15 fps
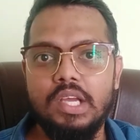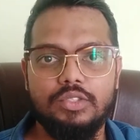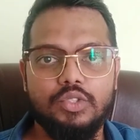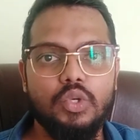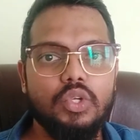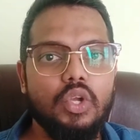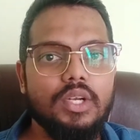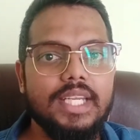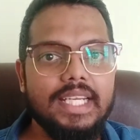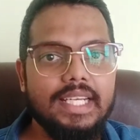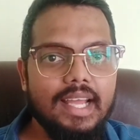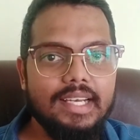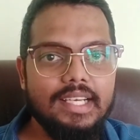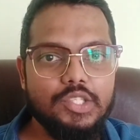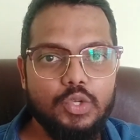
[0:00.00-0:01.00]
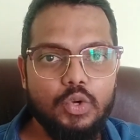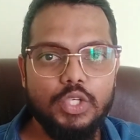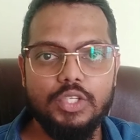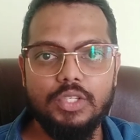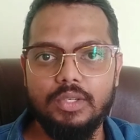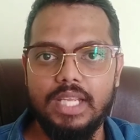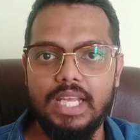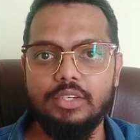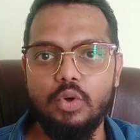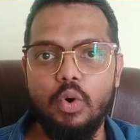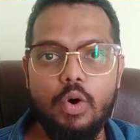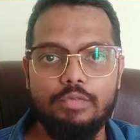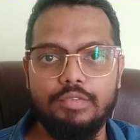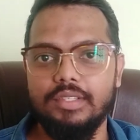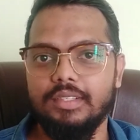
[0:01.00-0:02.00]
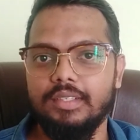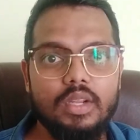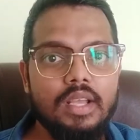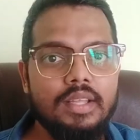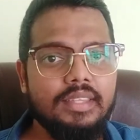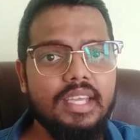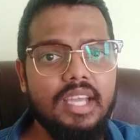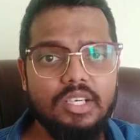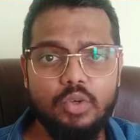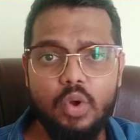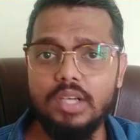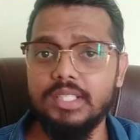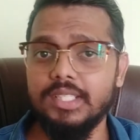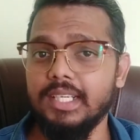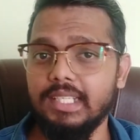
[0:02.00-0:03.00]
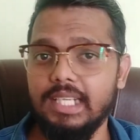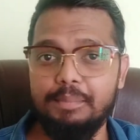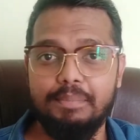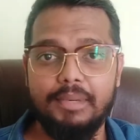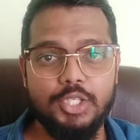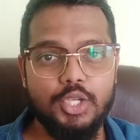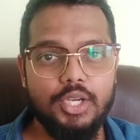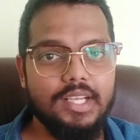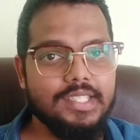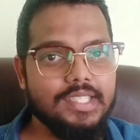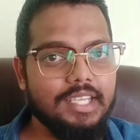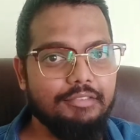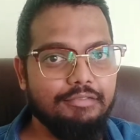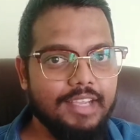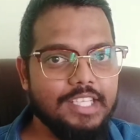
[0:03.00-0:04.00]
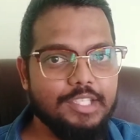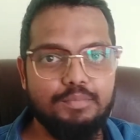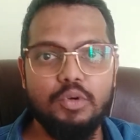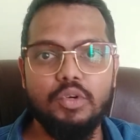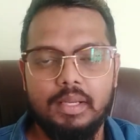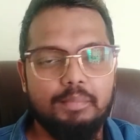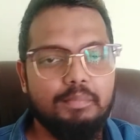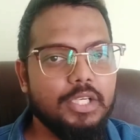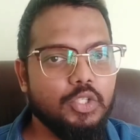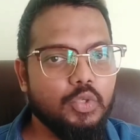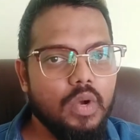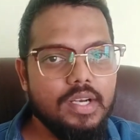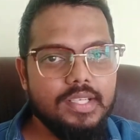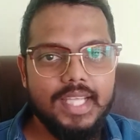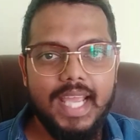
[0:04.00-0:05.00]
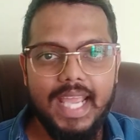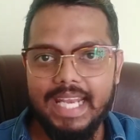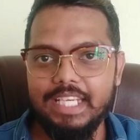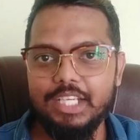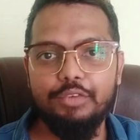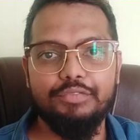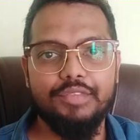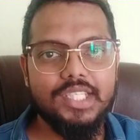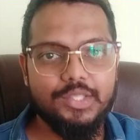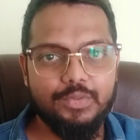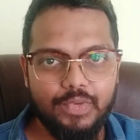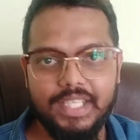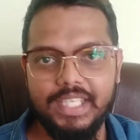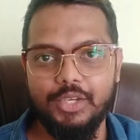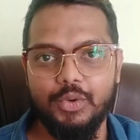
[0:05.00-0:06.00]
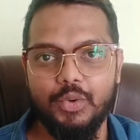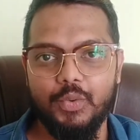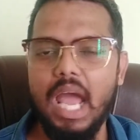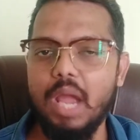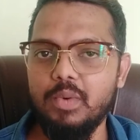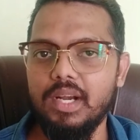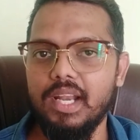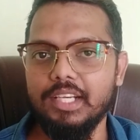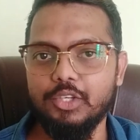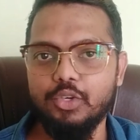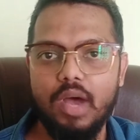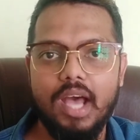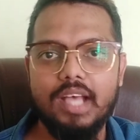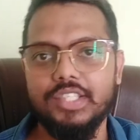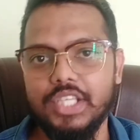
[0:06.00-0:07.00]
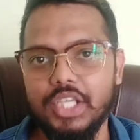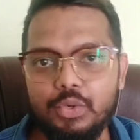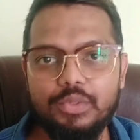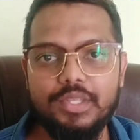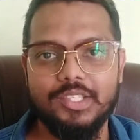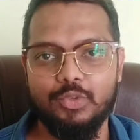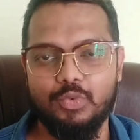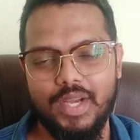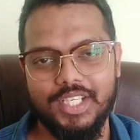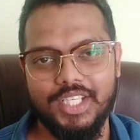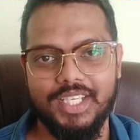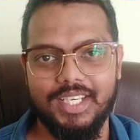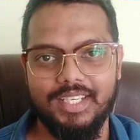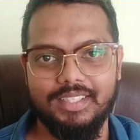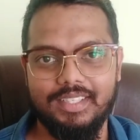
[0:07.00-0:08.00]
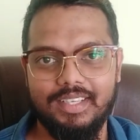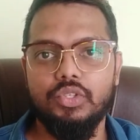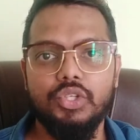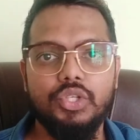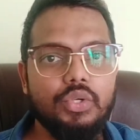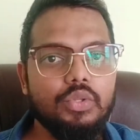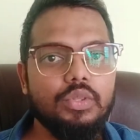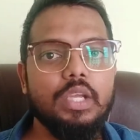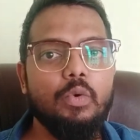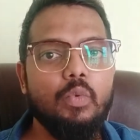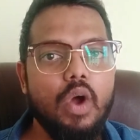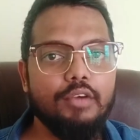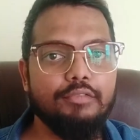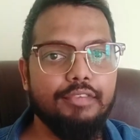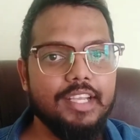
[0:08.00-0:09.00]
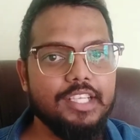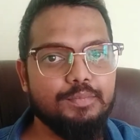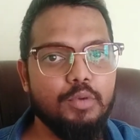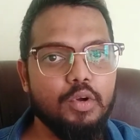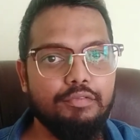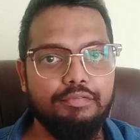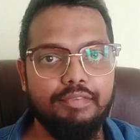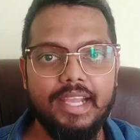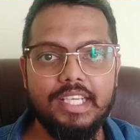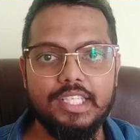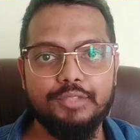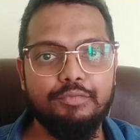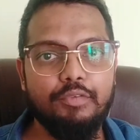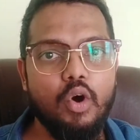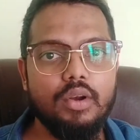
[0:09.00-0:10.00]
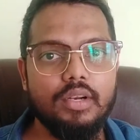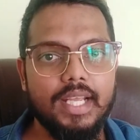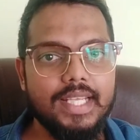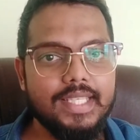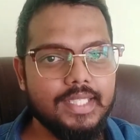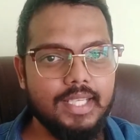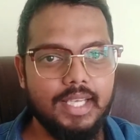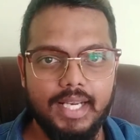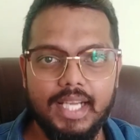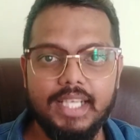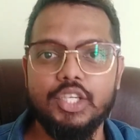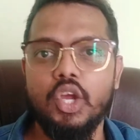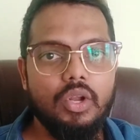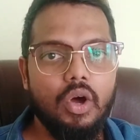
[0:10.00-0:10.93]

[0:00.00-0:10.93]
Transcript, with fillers: So your deadline is going to get over. They are constantly pressurizing Facebook. But towards the end of this video, I would like to ask you this question. Do you think what Facebook fights for is correct?